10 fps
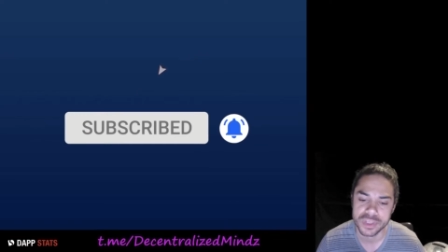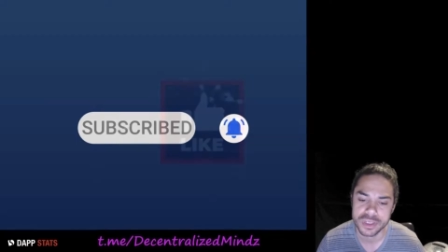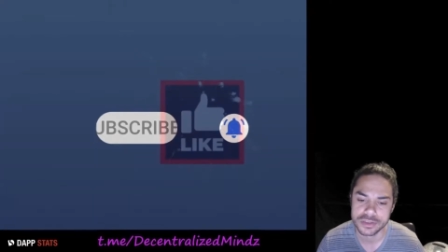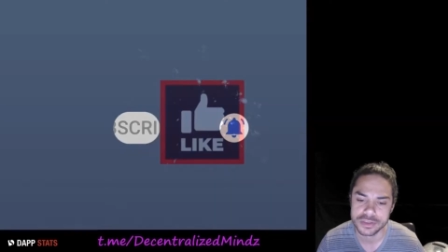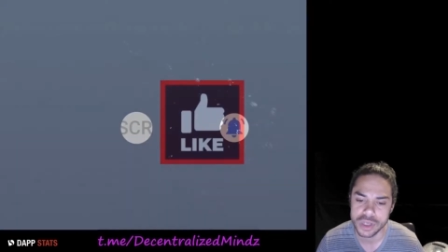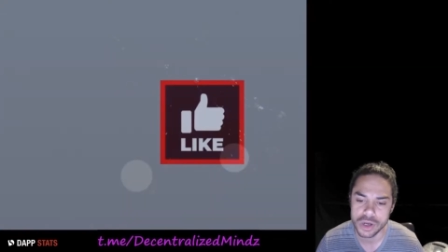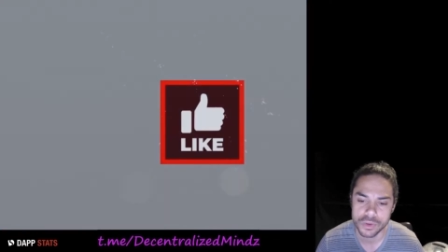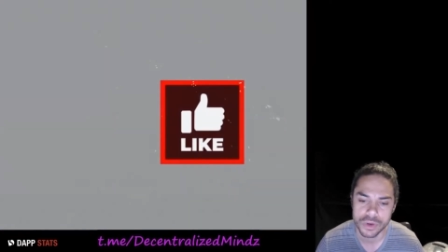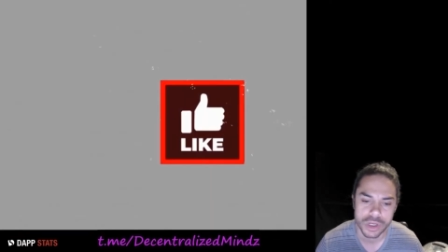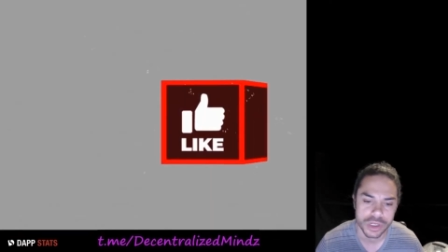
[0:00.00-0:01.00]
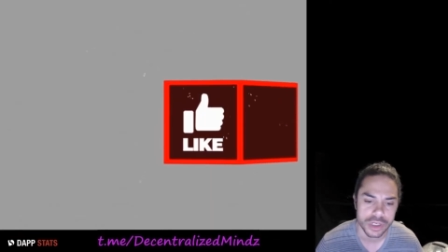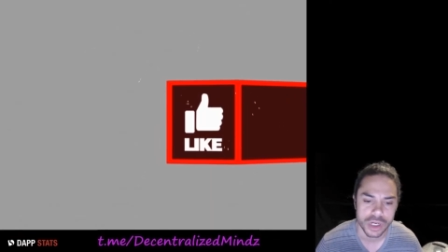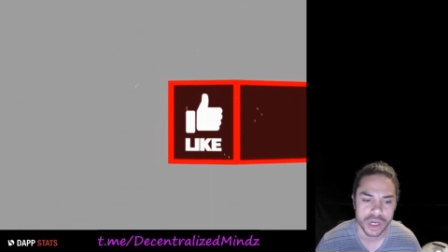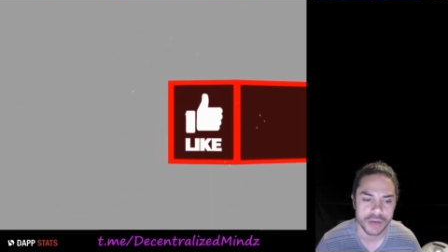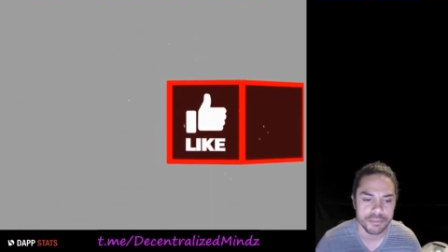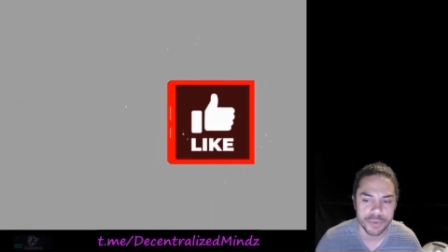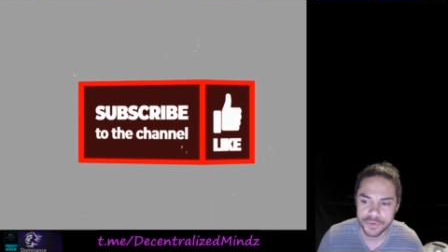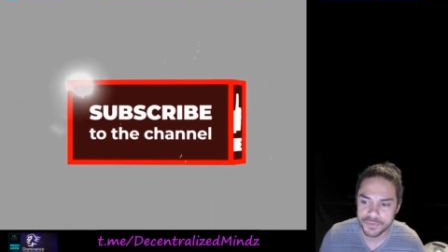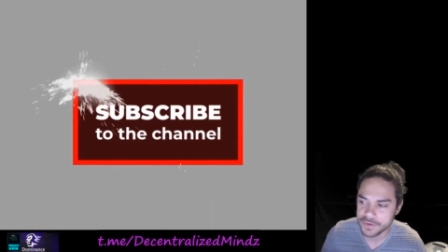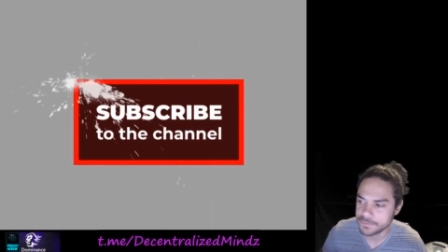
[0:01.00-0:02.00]
So uh,
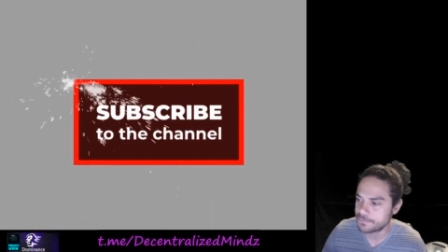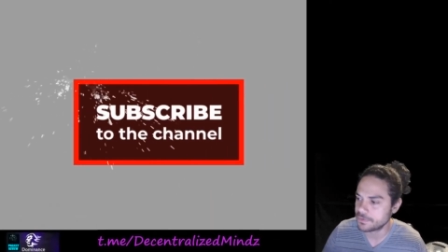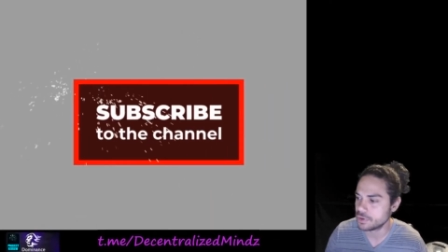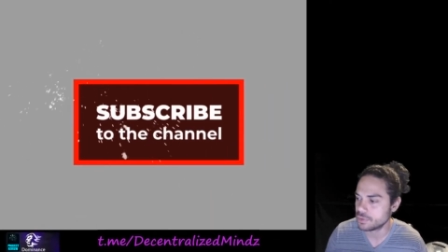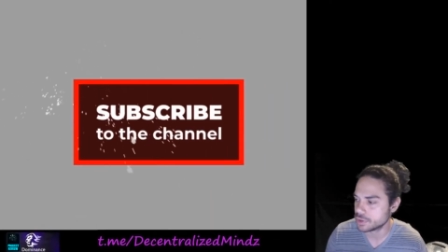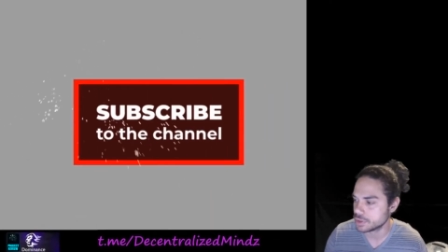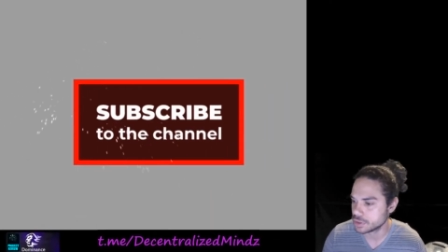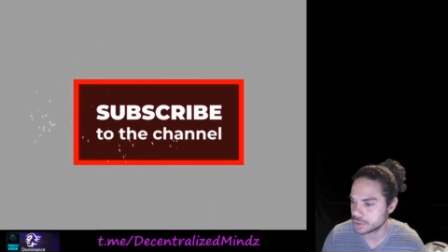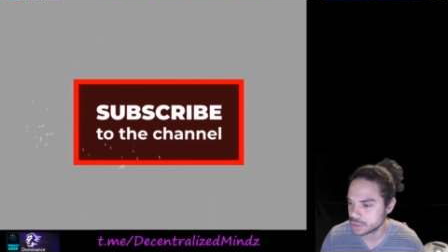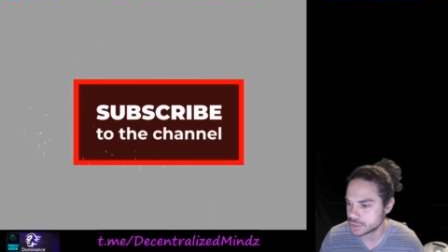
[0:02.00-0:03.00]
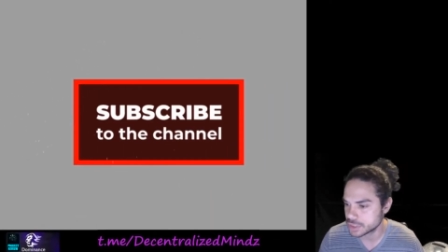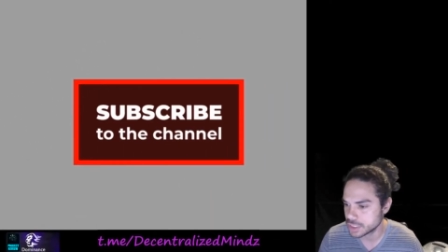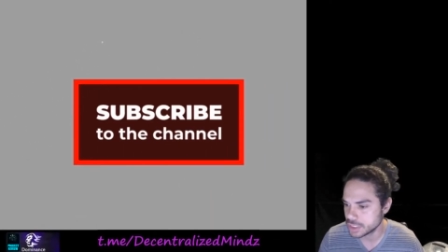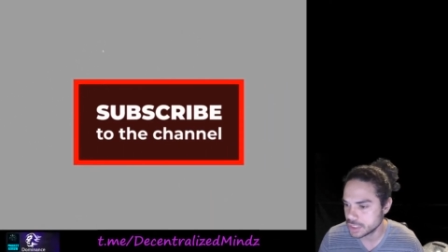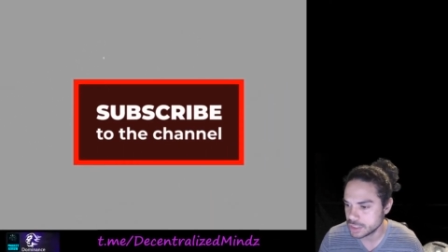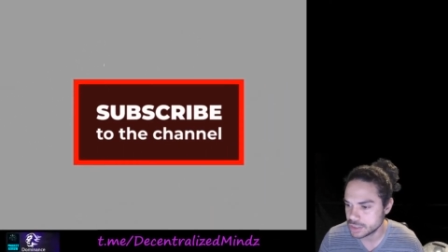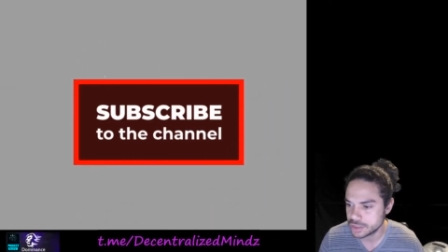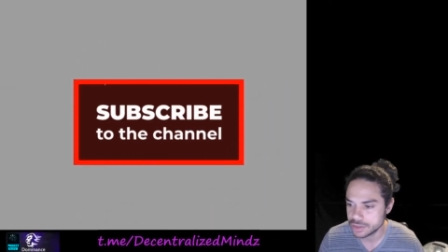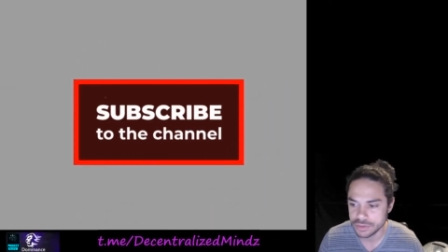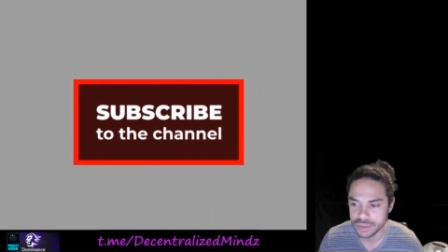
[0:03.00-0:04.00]
moving forward, let's get
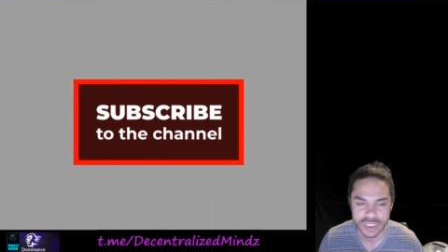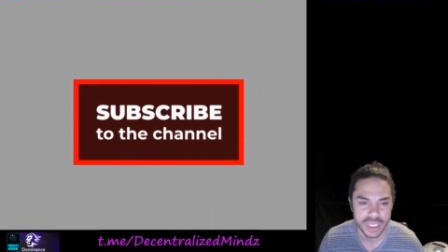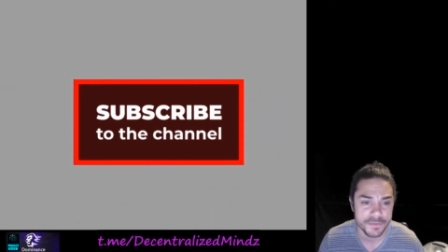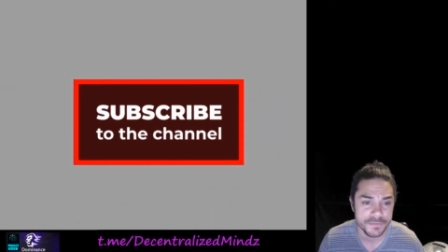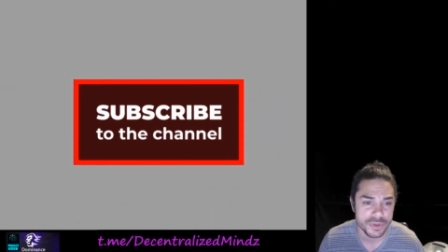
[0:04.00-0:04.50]
into it. If you